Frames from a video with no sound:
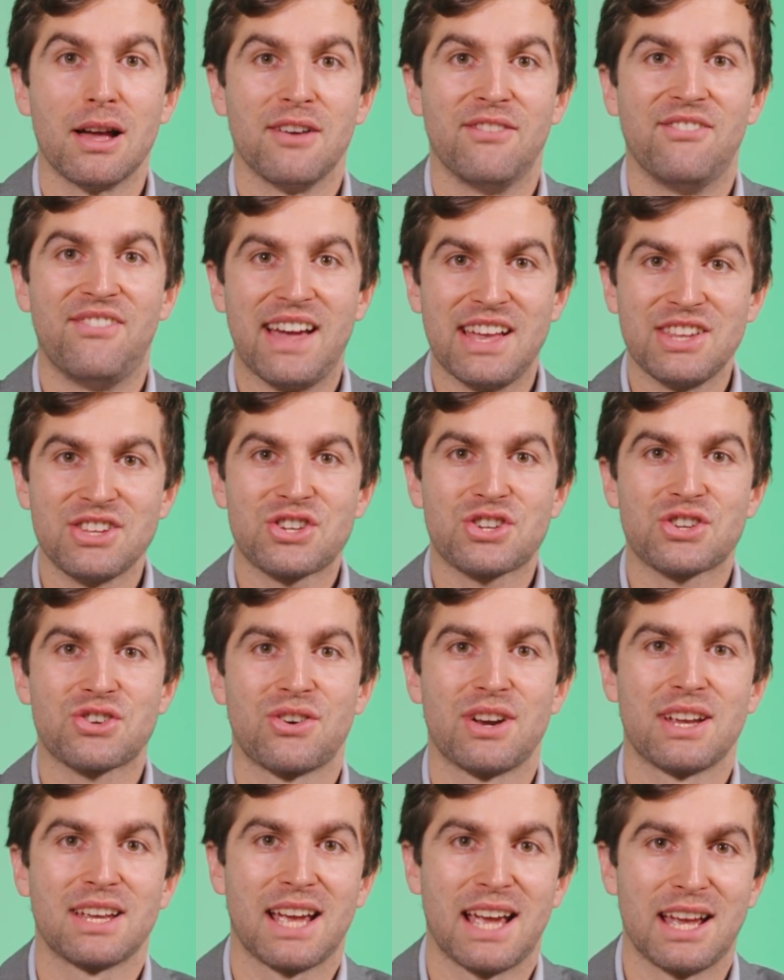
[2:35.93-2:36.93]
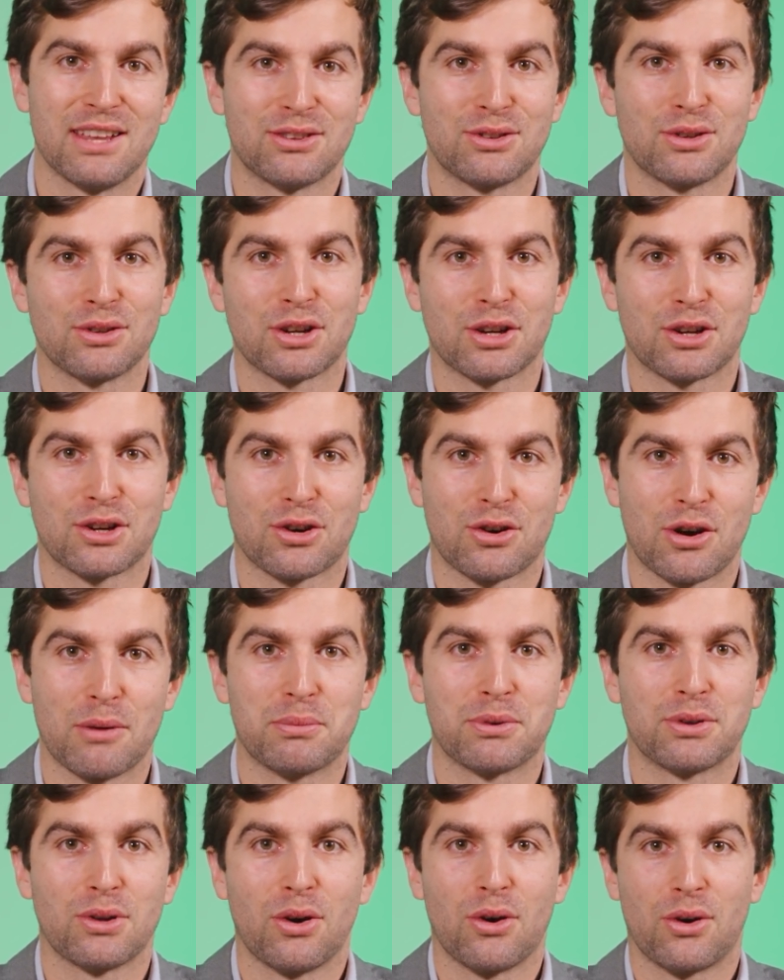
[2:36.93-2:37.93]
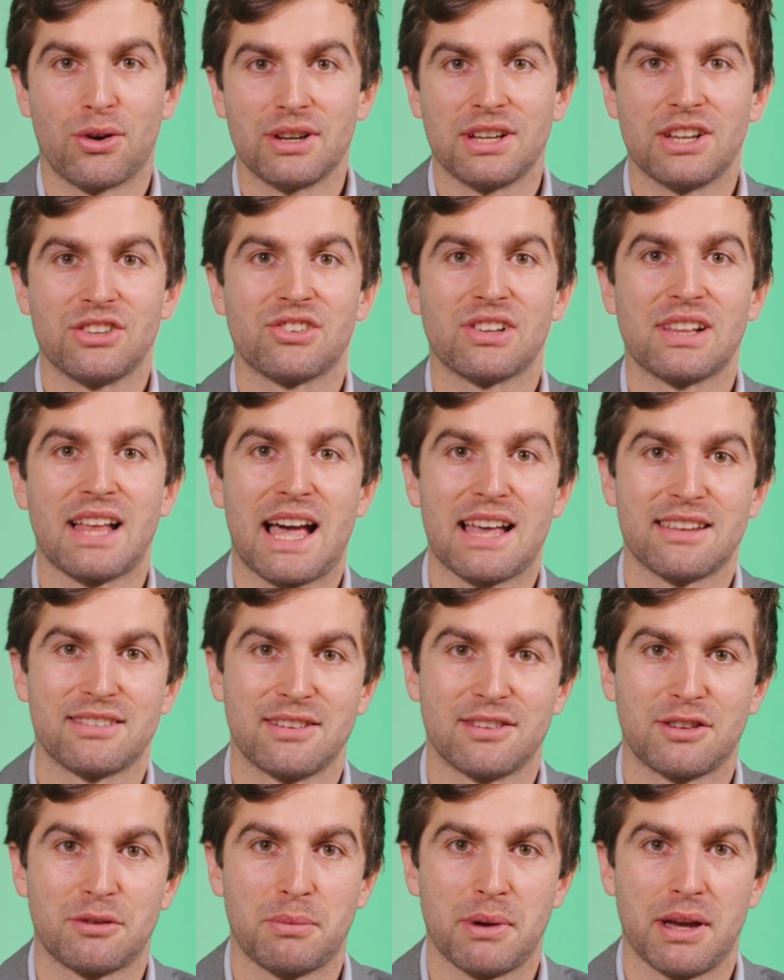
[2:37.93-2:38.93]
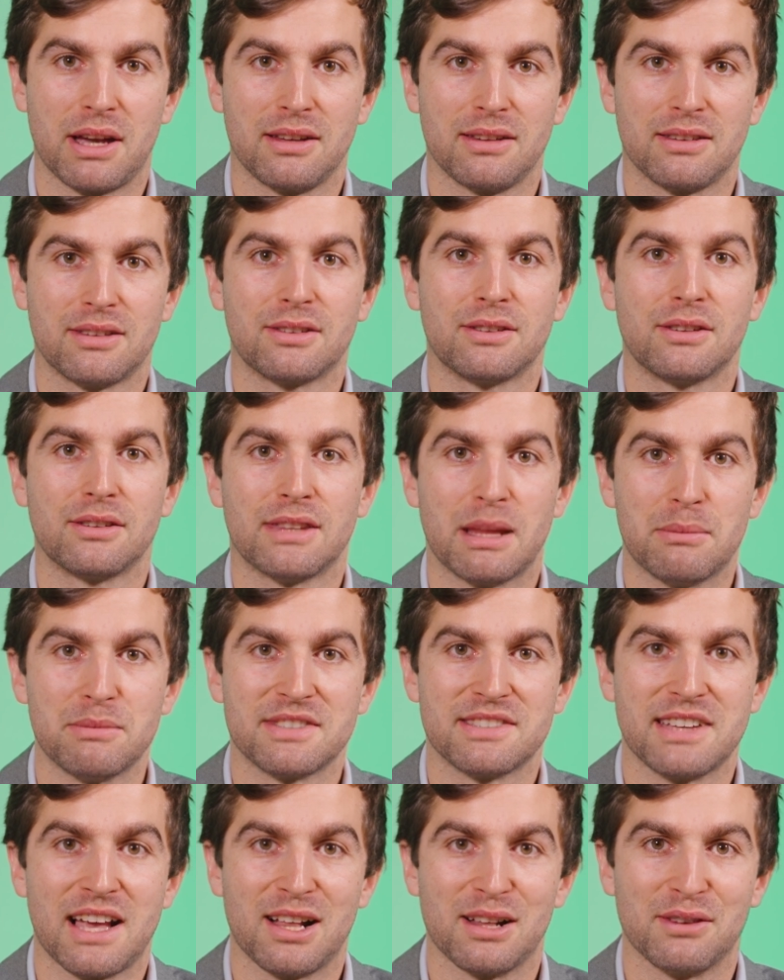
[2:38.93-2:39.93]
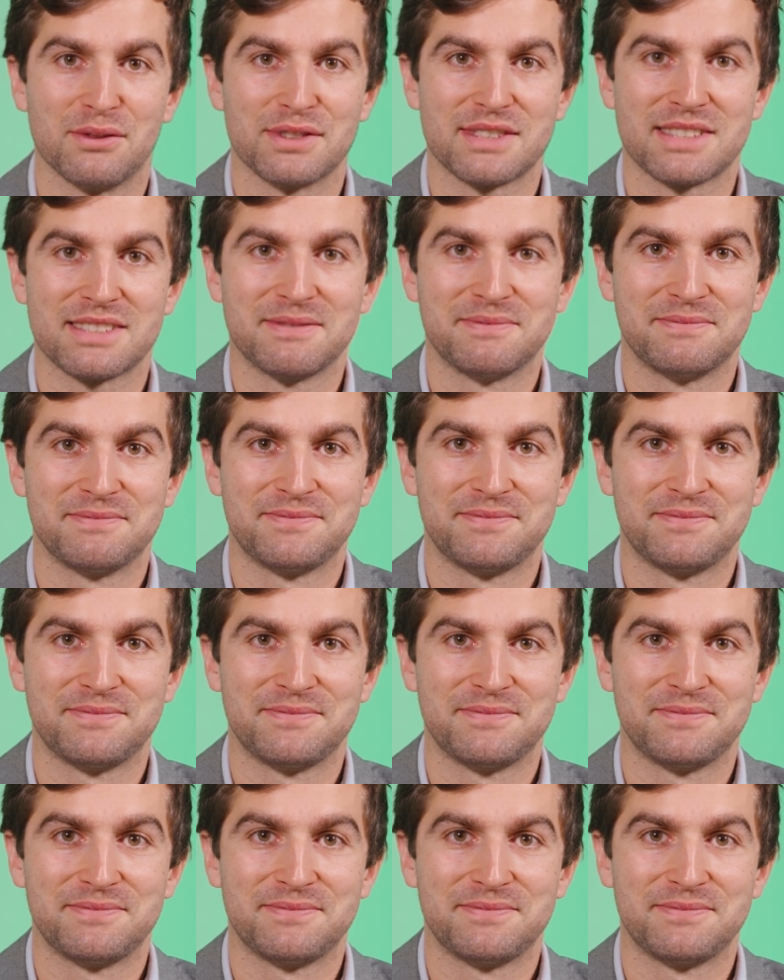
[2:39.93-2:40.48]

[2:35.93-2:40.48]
venturing into the crypto or digital asset space themselves.